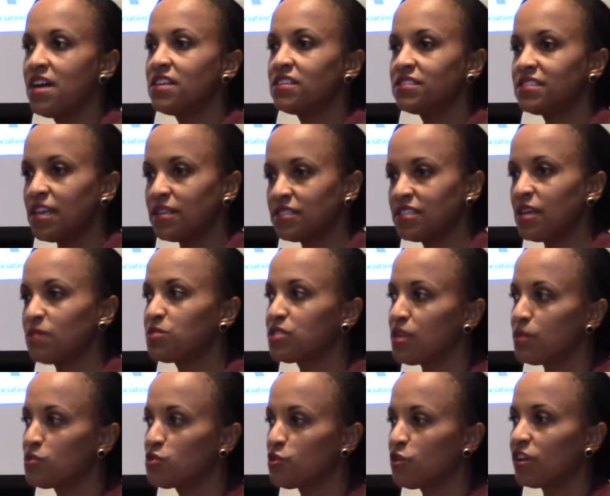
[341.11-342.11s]
sets up
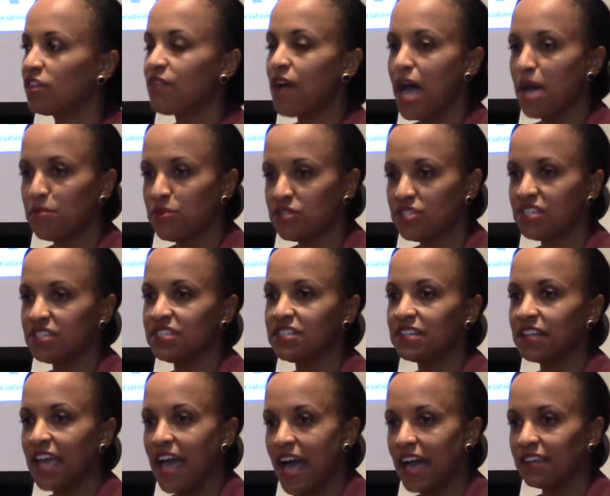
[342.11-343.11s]
some sort of
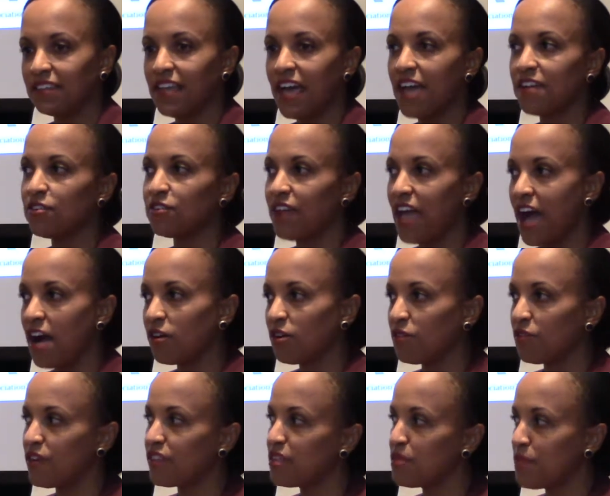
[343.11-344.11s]
hypertension guideline or
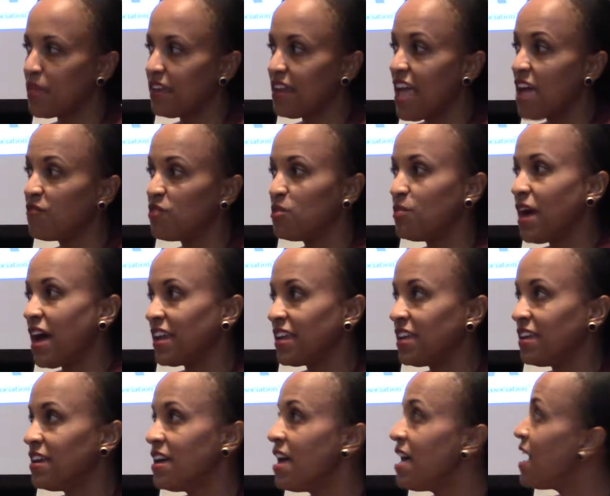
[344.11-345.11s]
algorithm that
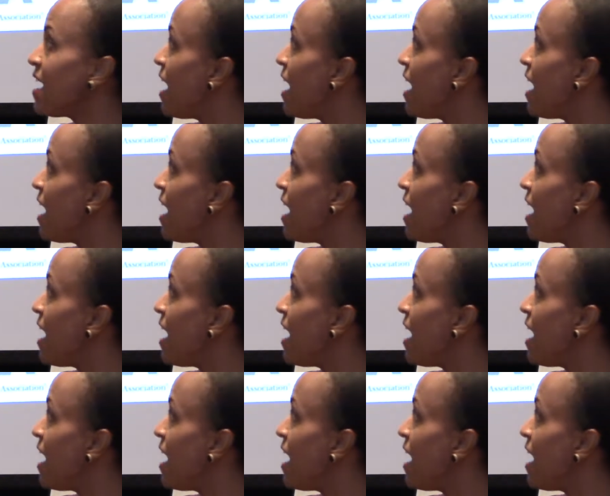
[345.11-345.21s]
everybody